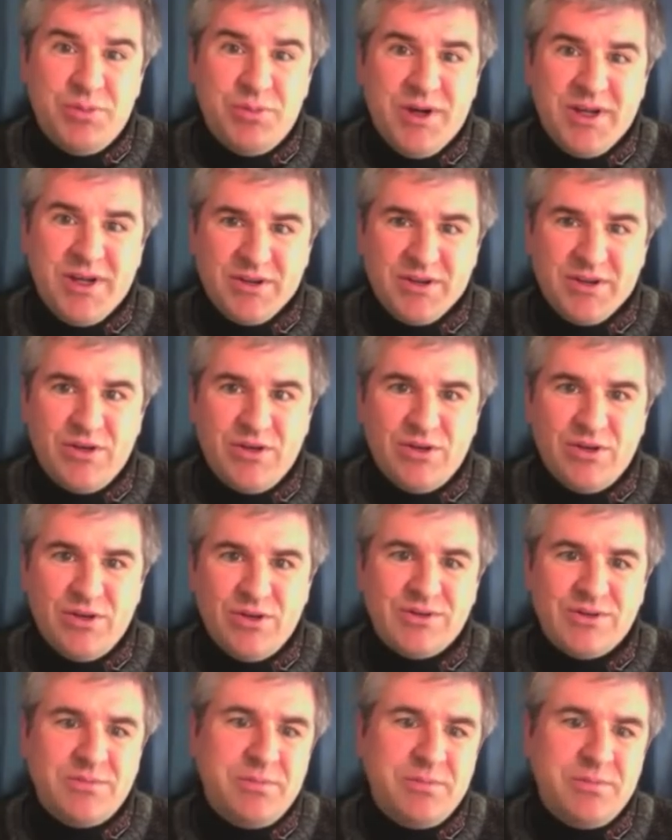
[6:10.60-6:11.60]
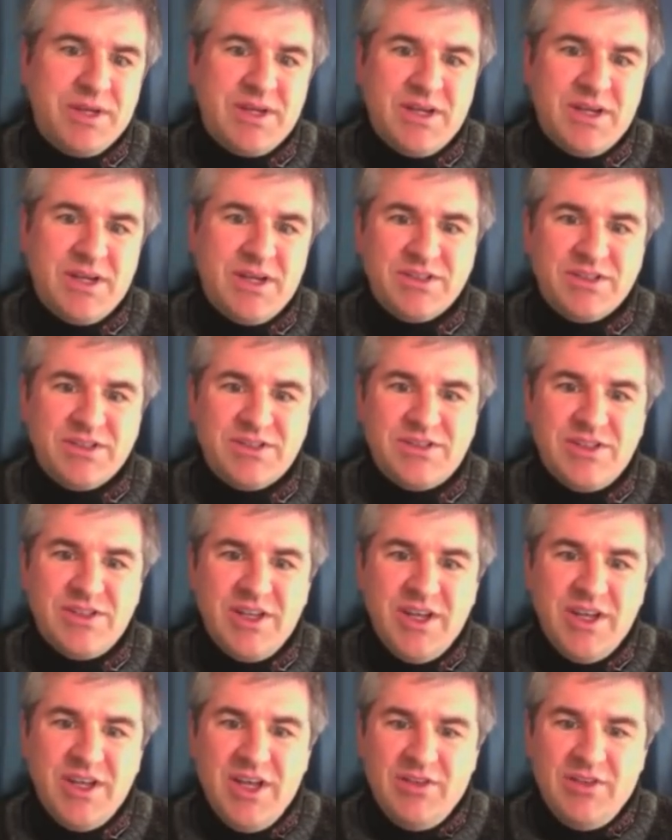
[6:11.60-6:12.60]
by Yakult, because
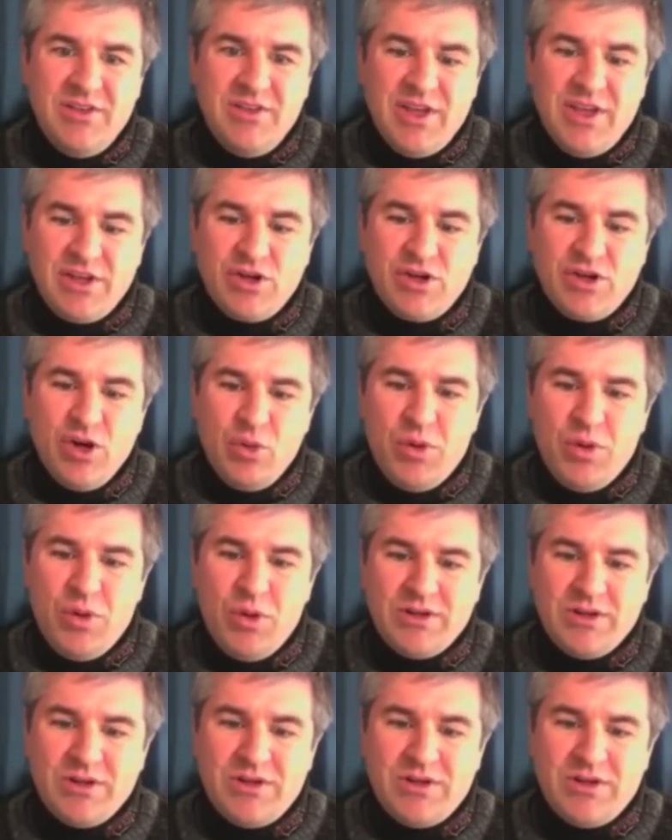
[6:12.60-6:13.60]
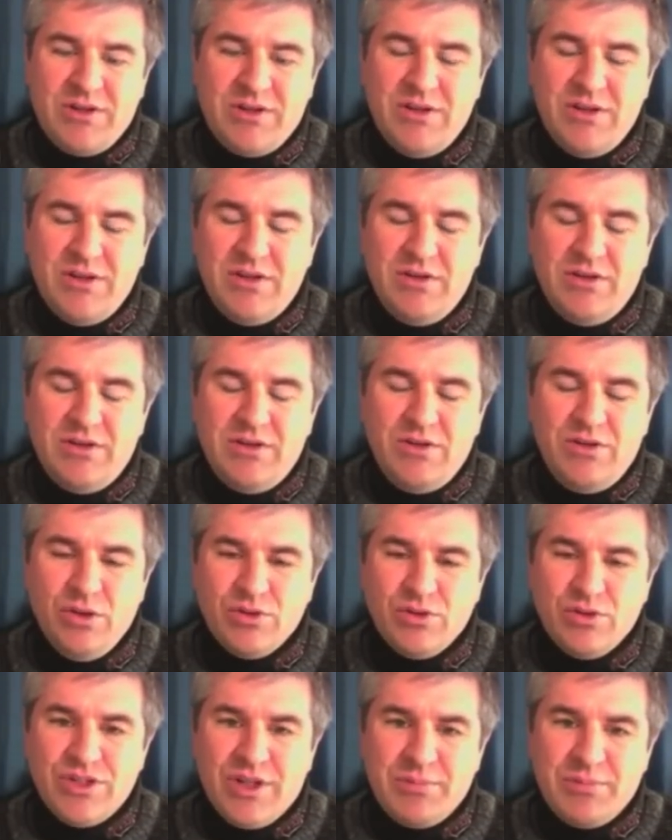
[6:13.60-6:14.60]
they don't want to
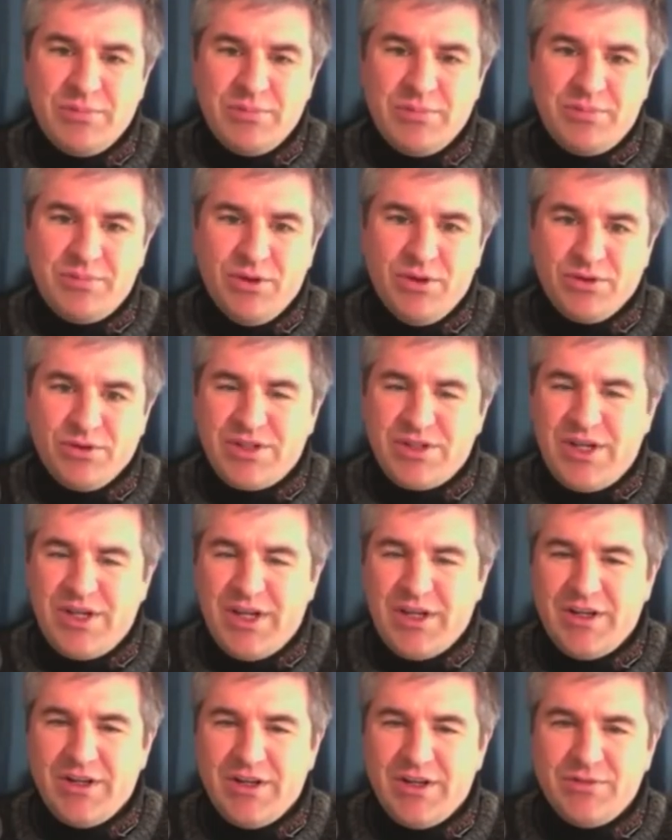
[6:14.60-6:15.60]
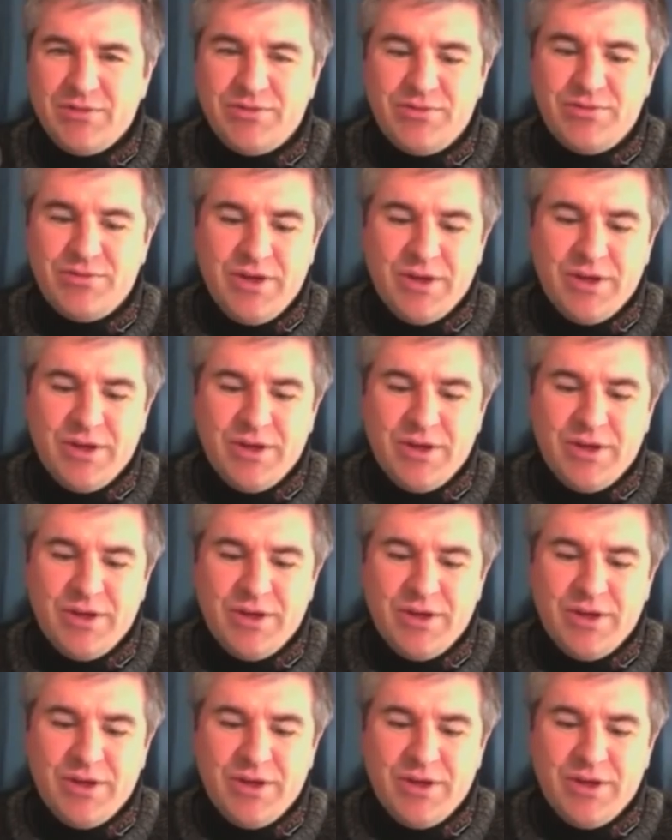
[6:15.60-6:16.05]
use up those kind of...